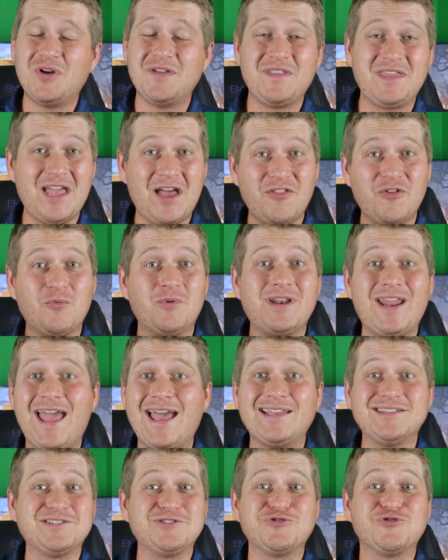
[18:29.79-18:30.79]
and the other one
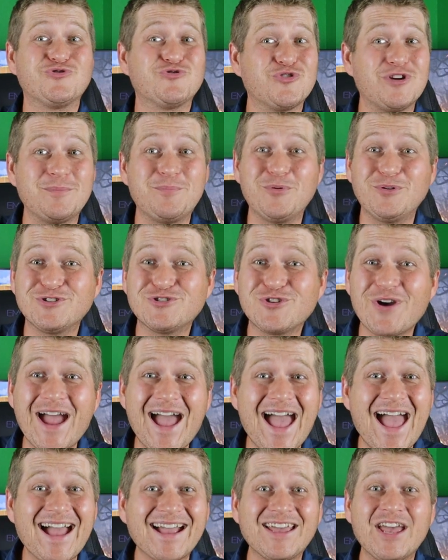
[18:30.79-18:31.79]
has triple
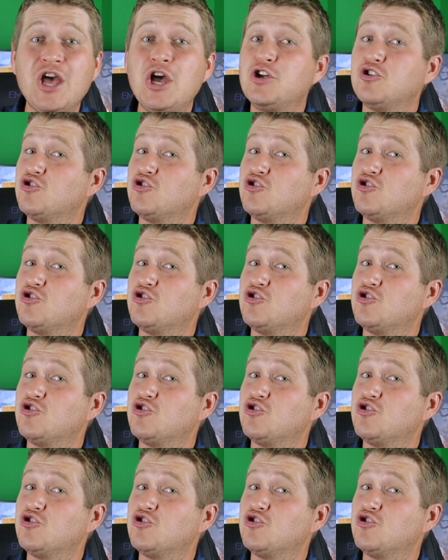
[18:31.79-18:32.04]
track